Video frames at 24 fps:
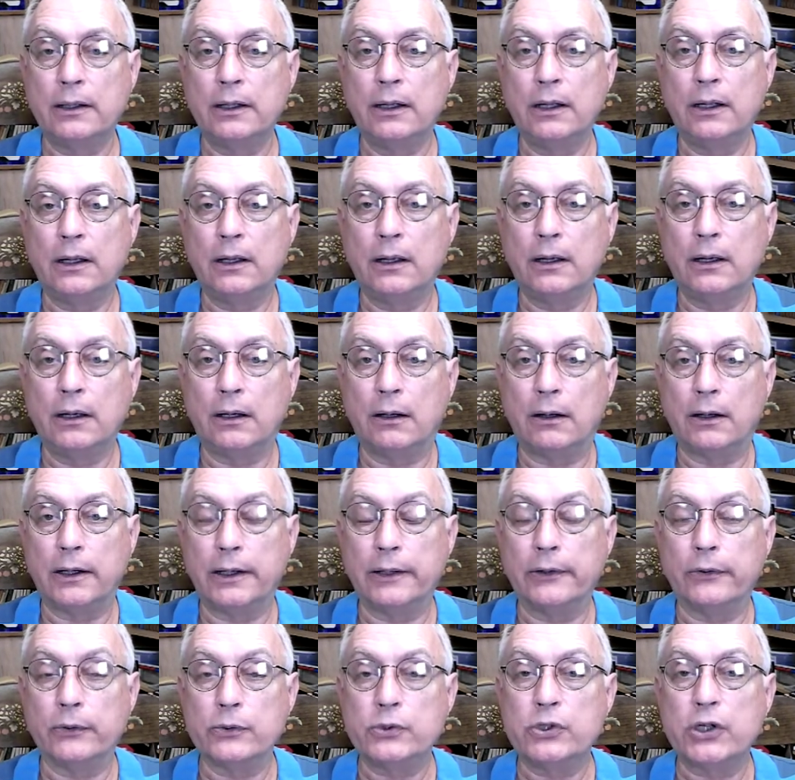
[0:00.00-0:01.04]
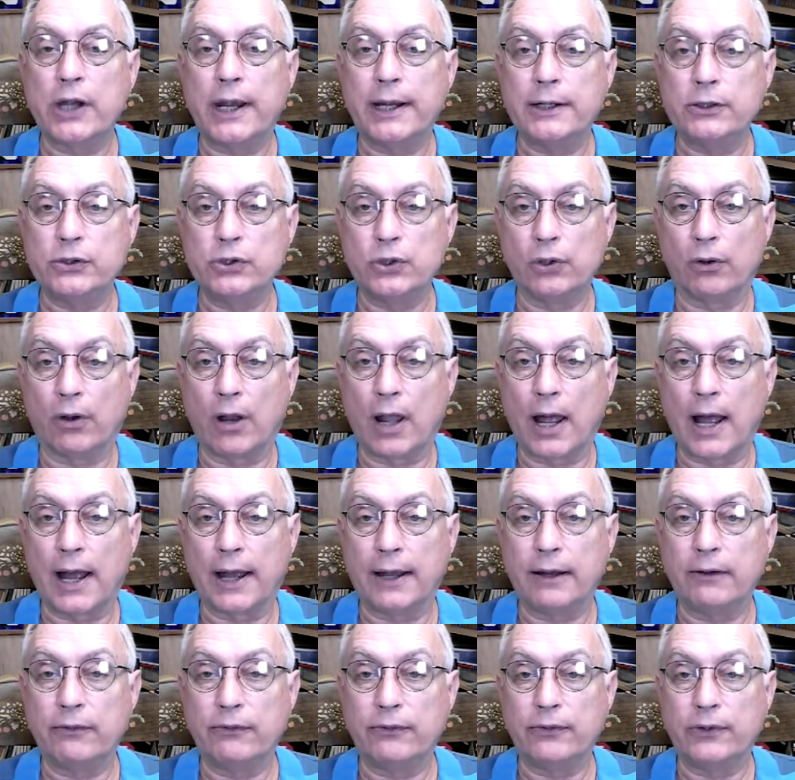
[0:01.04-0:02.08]
Uh, it'll change your life
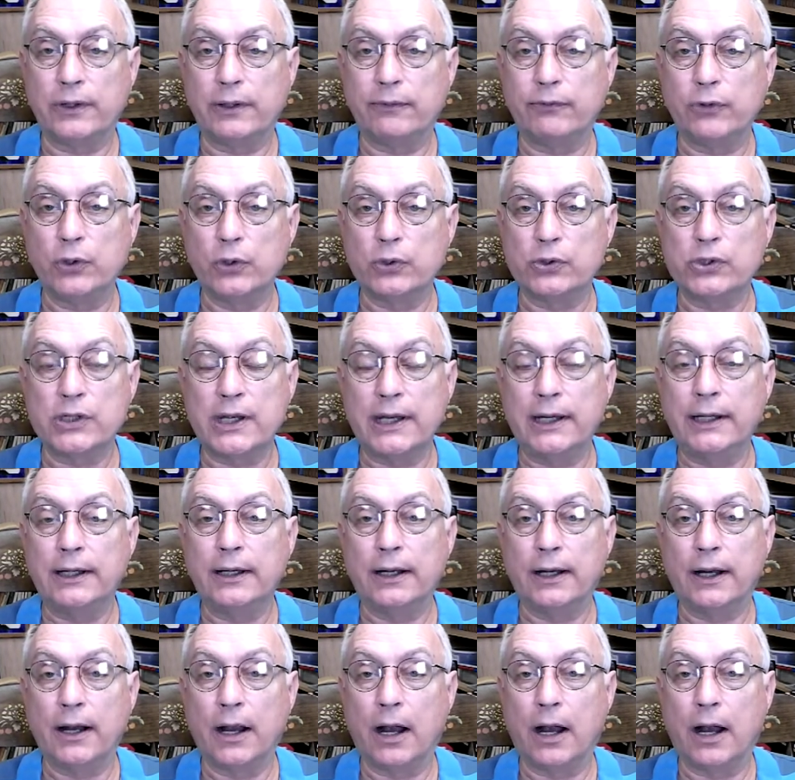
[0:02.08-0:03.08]
if you're seeking God.